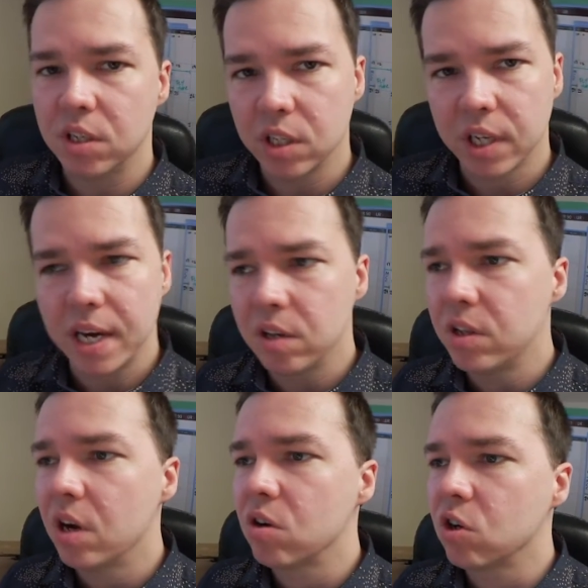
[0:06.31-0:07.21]
The title of
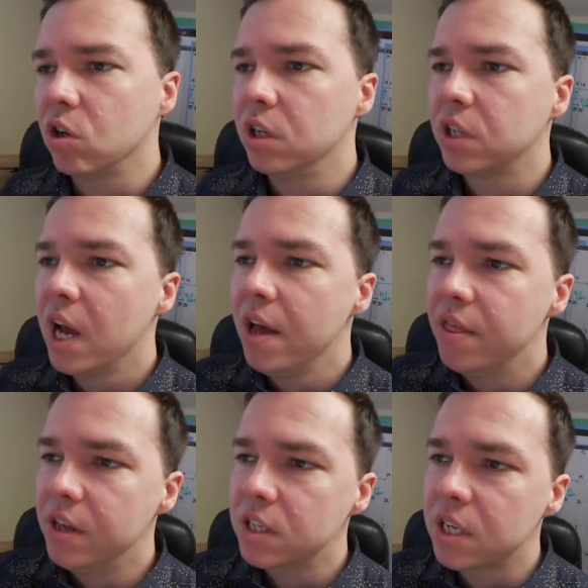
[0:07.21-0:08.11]
the article is,
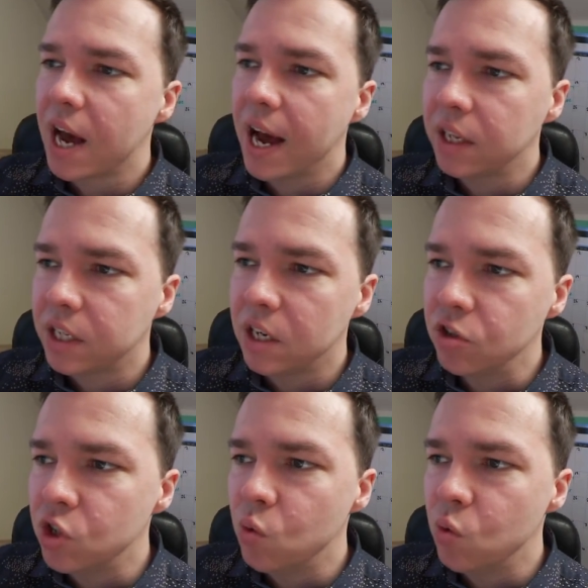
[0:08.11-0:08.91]
"This Guy Tells